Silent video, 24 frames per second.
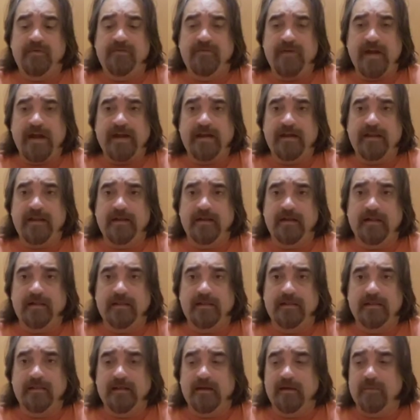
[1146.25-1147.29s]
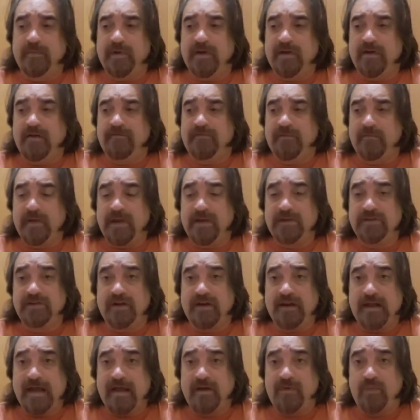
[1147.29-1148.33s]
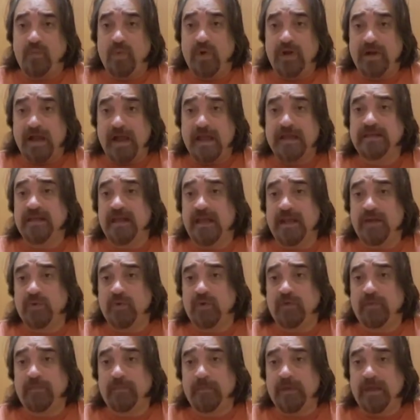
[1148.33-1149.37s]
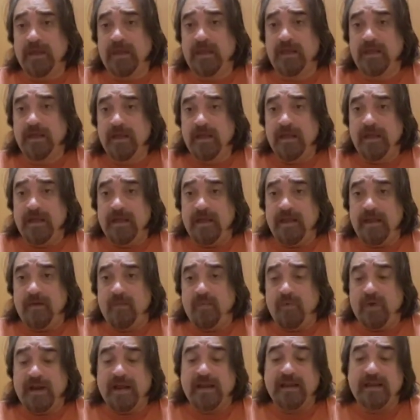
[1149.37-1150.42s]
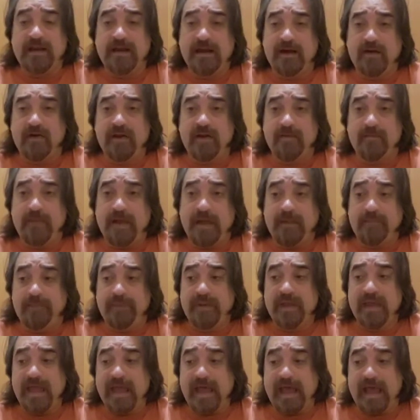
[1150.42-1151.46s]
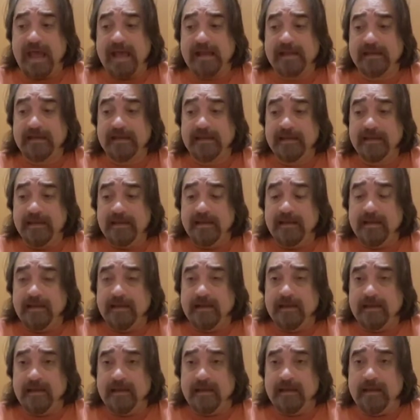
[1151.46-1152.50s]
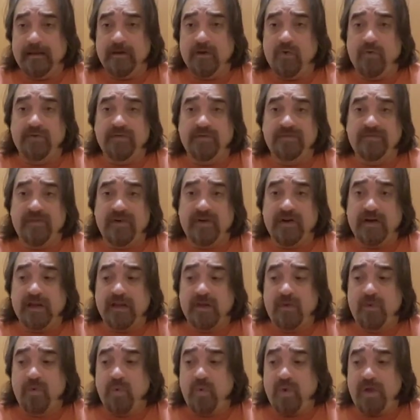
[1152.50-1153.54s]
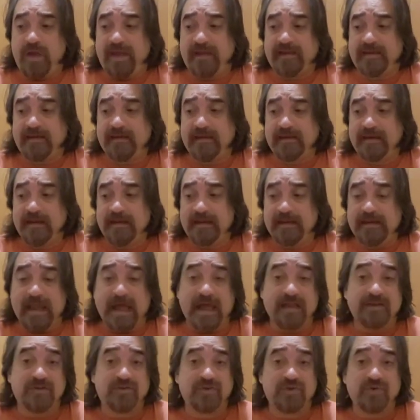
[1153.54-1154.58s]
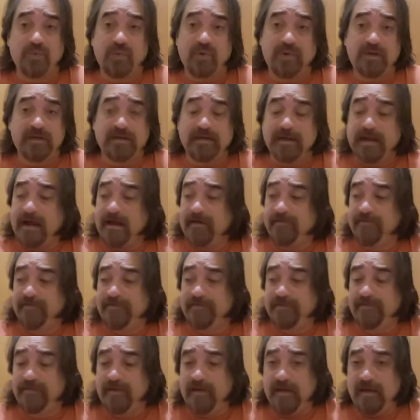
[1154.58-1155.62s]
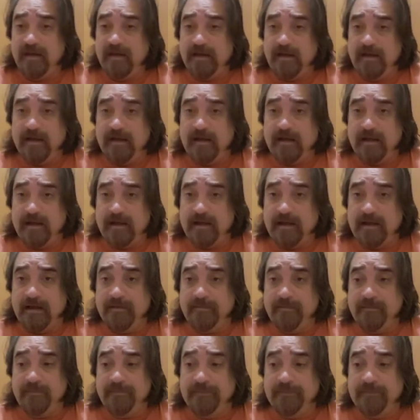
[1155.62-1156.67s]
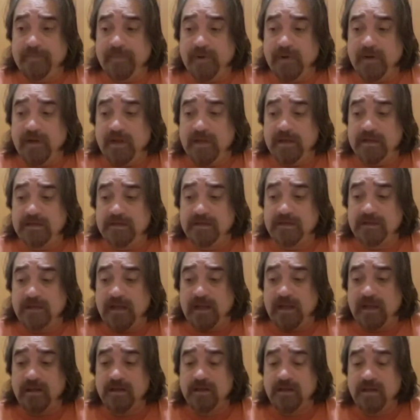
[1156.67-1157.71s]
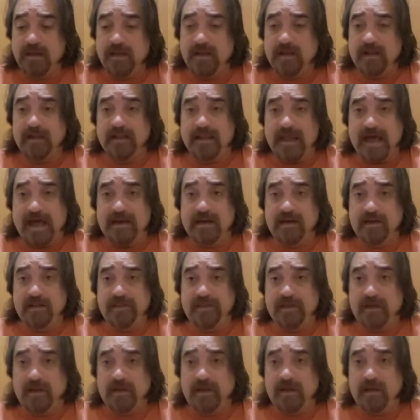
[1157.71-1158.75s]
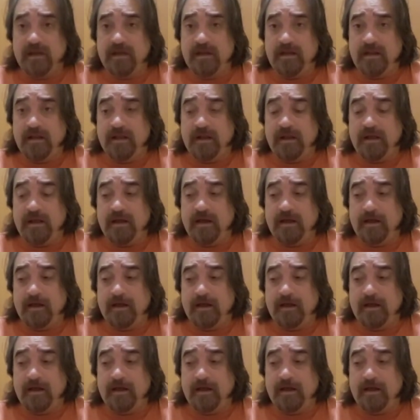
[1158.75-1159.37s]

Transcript: provided a little bit of information on what I take with me and what I carry in my pack. I know it's very quick, not too in-depth, but a lot of the